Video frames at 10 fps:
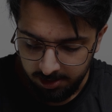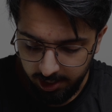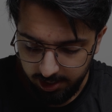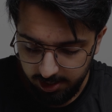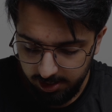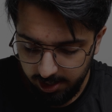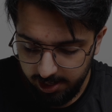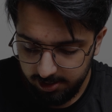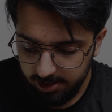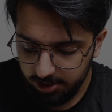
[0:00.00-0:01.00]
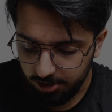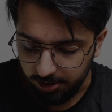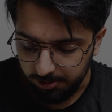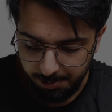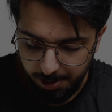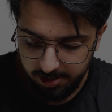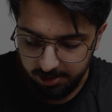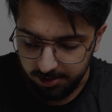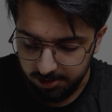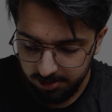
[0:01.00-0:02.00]
that in an AC circuit,
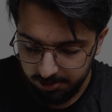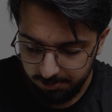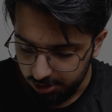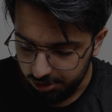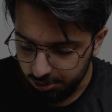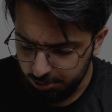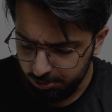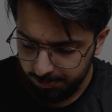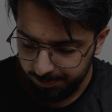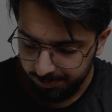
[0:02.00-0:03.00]
capacitors do